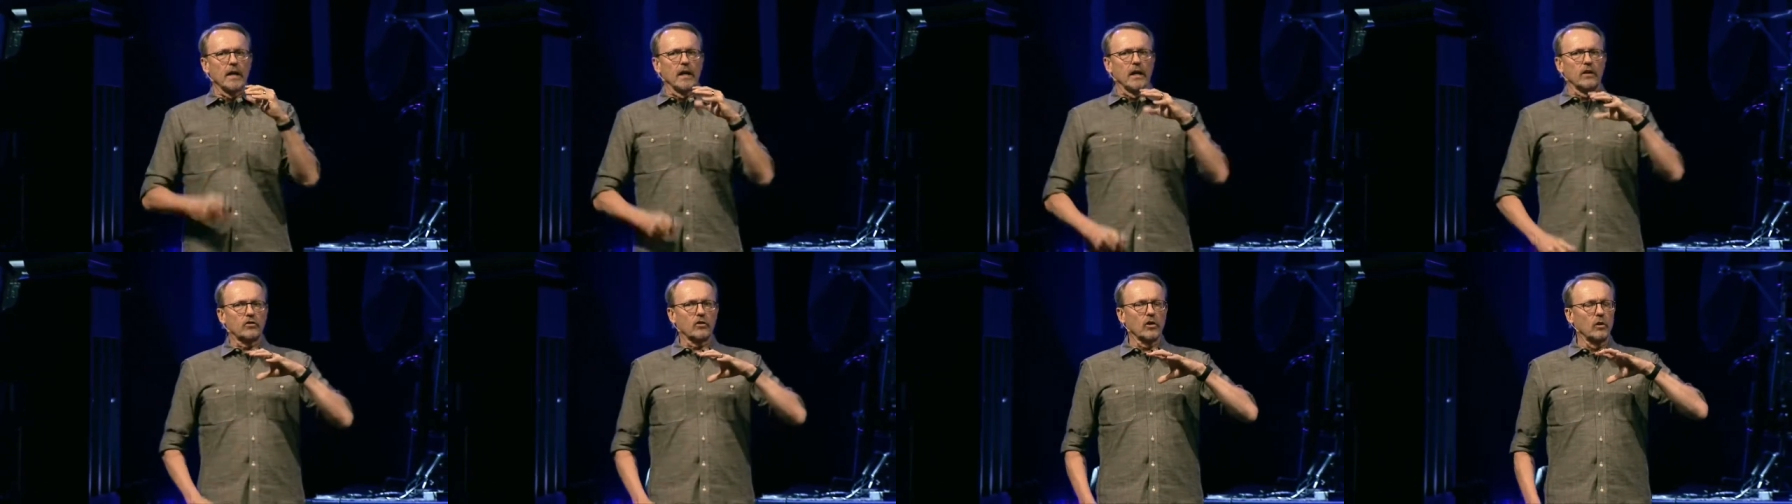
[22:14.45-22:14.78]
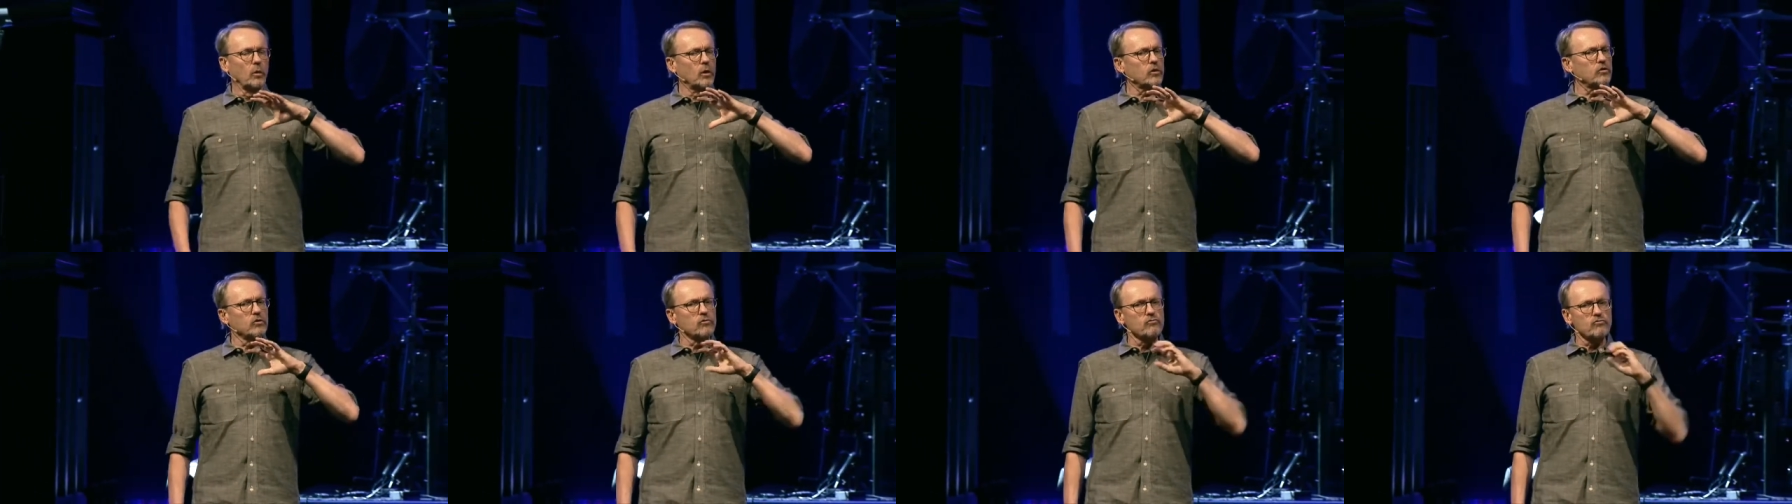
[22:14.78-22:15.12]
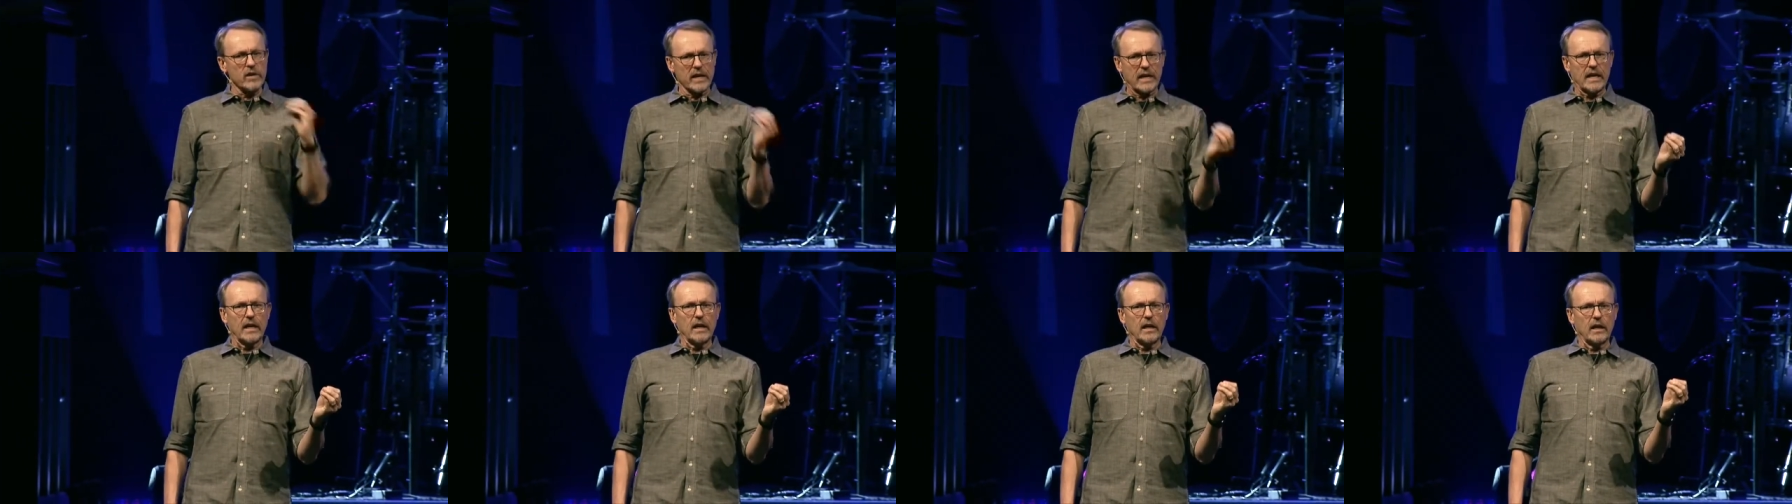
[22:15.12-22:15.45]
So it wasn't
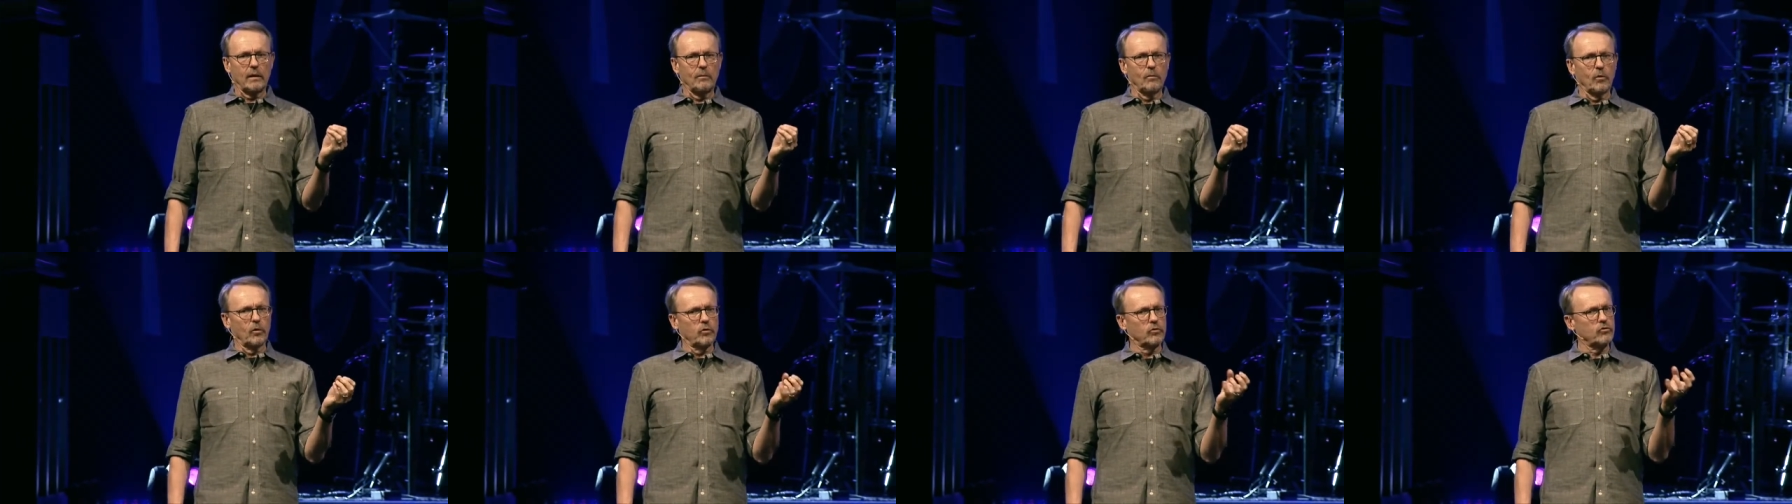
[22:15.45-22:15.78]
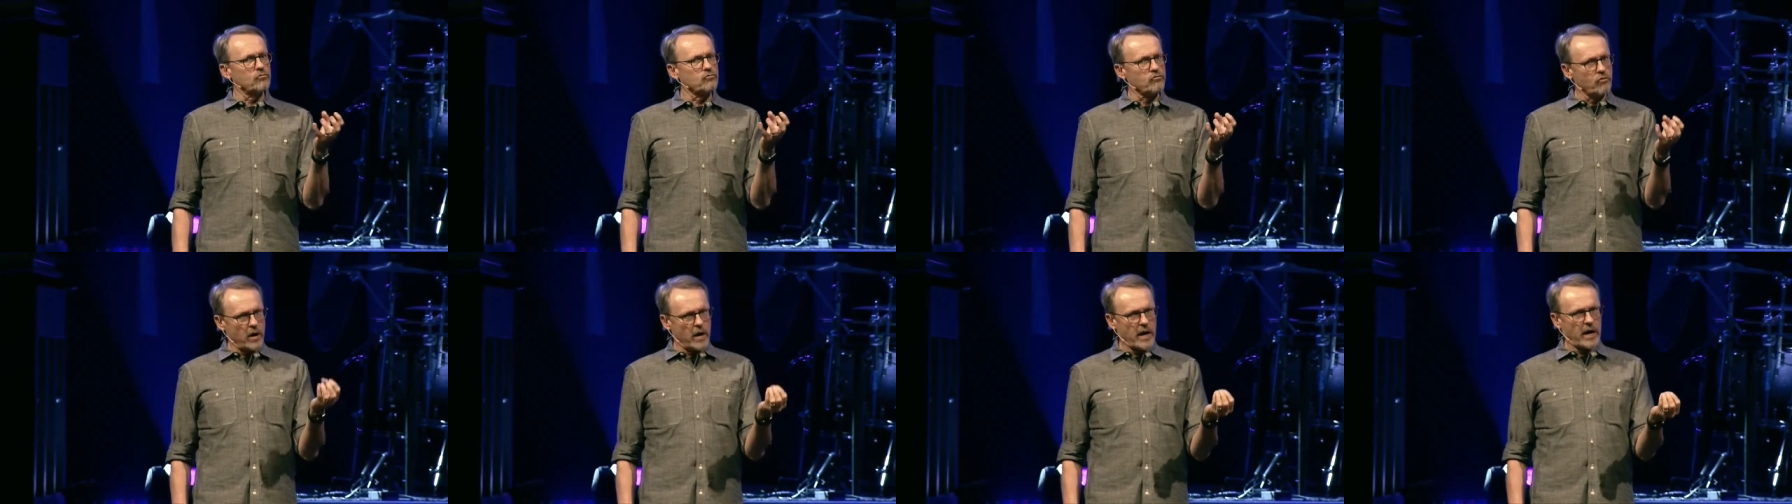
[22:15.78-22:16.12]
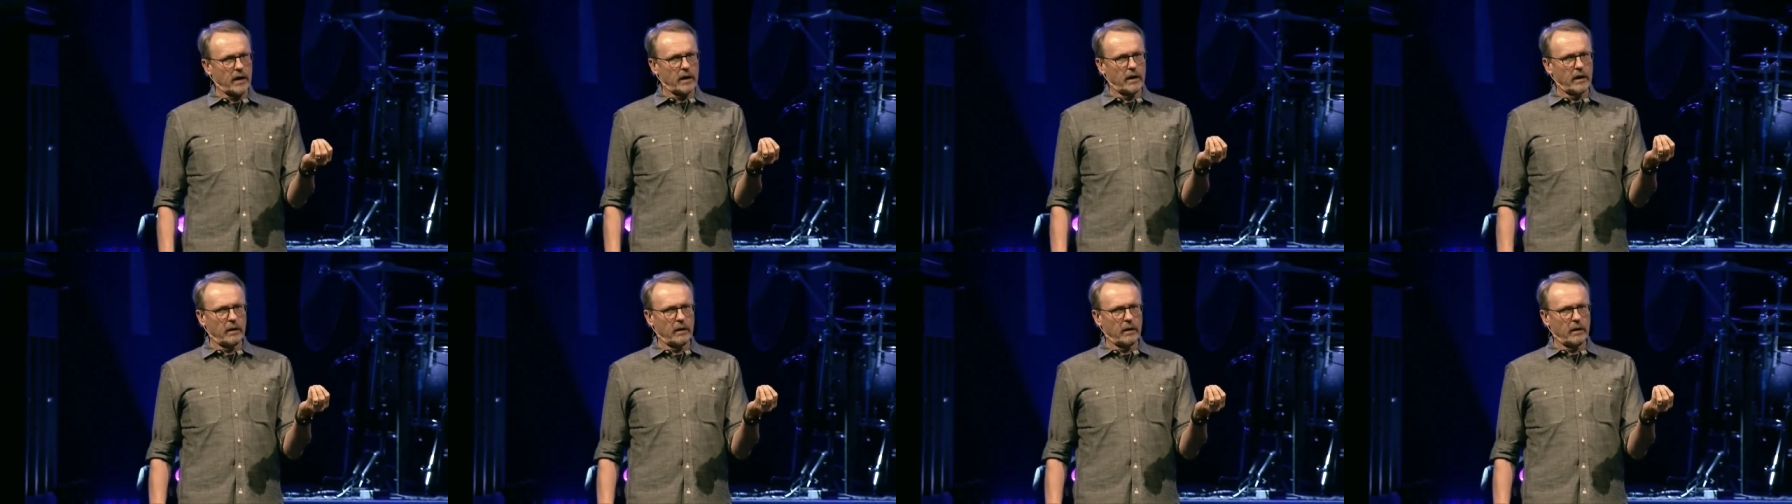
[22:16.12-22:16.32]
Ricky anymore, it was Rick.